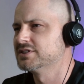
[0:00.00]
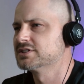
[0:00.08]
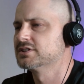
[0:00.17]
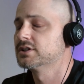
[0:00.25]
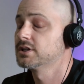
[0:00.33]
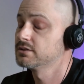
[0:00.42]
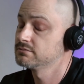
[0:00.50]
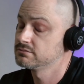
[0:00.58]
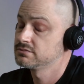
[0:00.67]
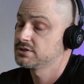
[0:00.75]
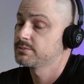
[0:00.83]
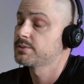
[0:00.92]
And
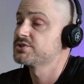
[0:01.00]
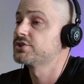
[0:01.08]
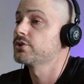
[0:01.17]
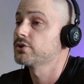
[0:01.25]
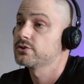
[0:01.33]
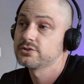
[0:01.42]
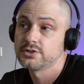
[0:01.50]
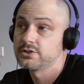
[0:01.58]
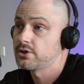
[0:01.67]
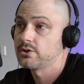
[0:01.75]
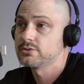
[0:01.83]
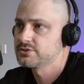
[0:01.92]
sometimes you don't know till you
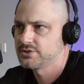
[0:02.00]
know,